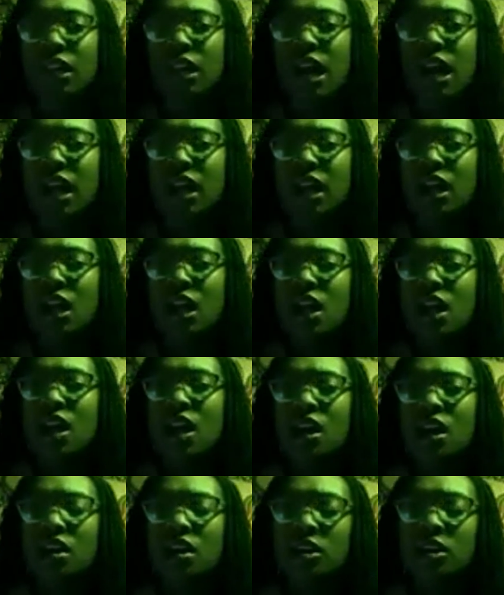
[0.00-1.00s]
Like
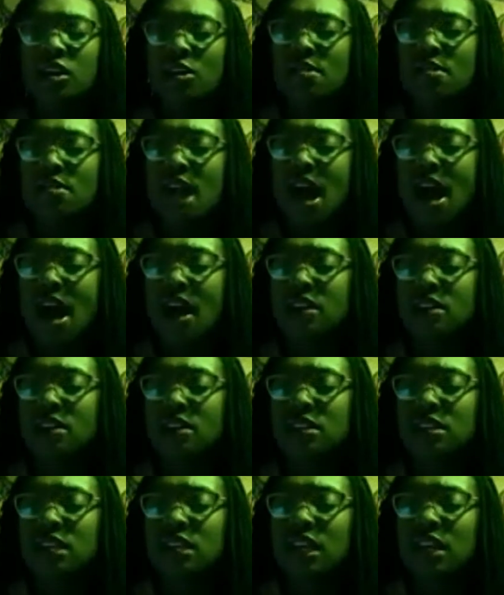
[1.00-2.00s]
you're not
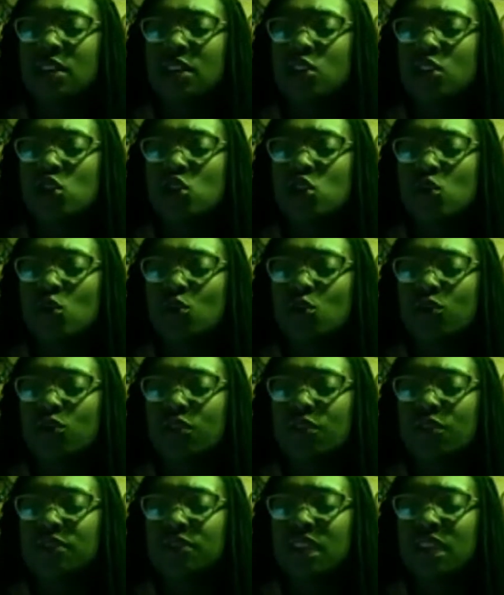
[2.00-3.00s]
seeing the truth
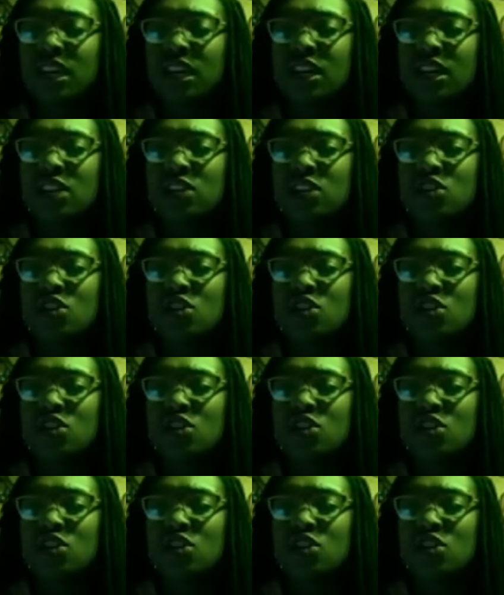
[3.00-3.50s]
of things.